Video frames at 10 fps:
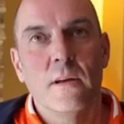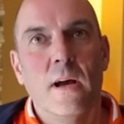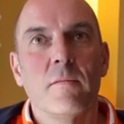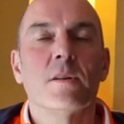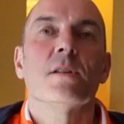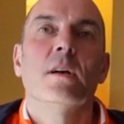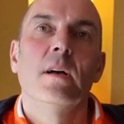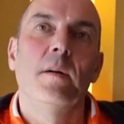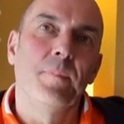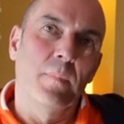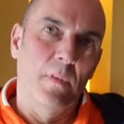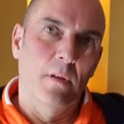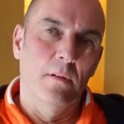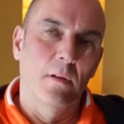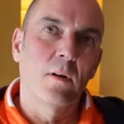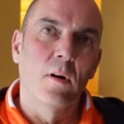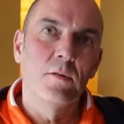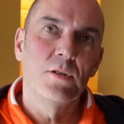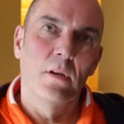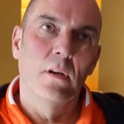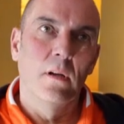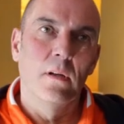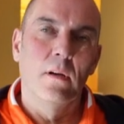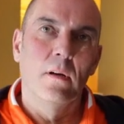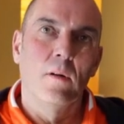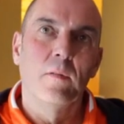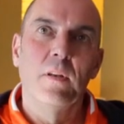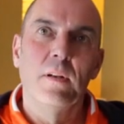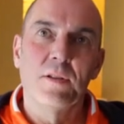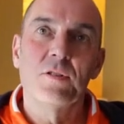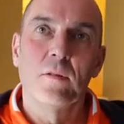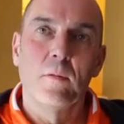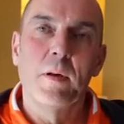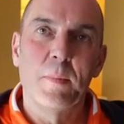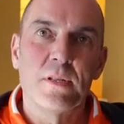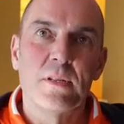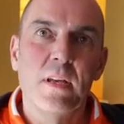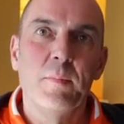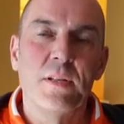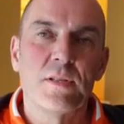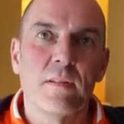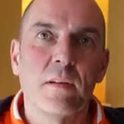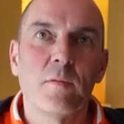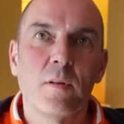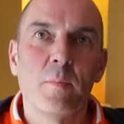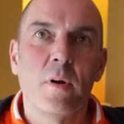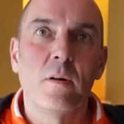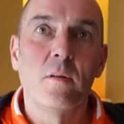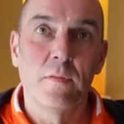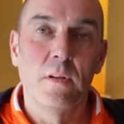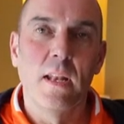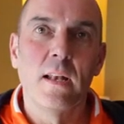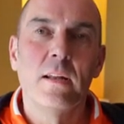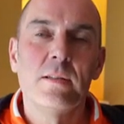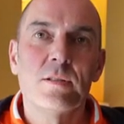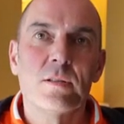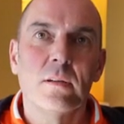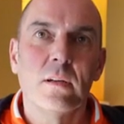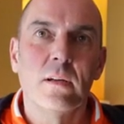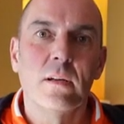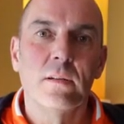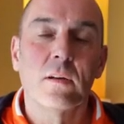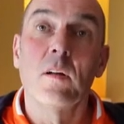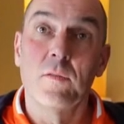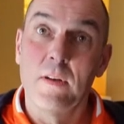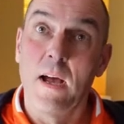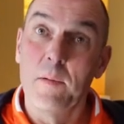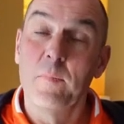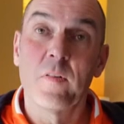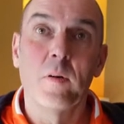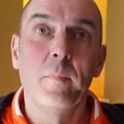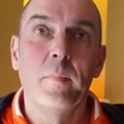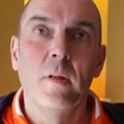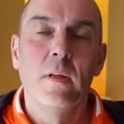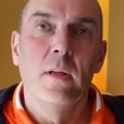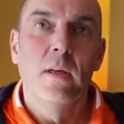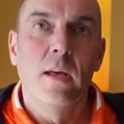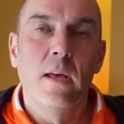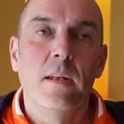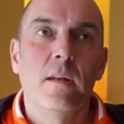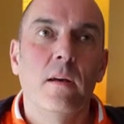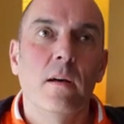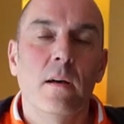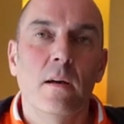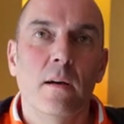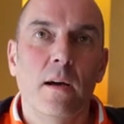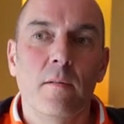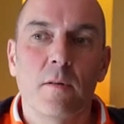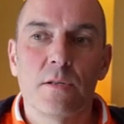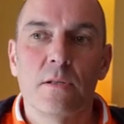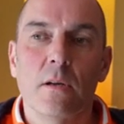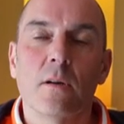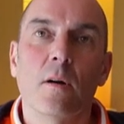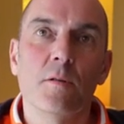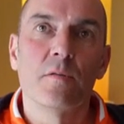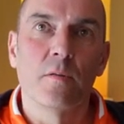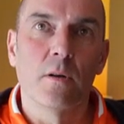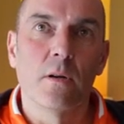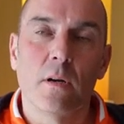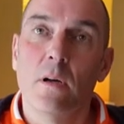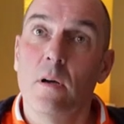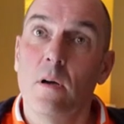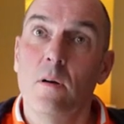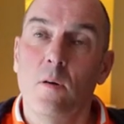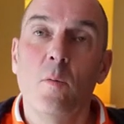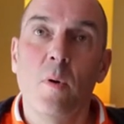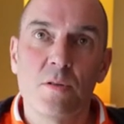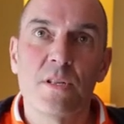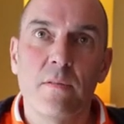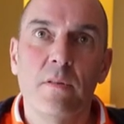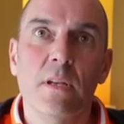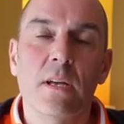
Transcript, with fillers: I was the coach of the national women's team in sitting volleyball of the Netherlands, the country I am from. And I was the coach for almost 7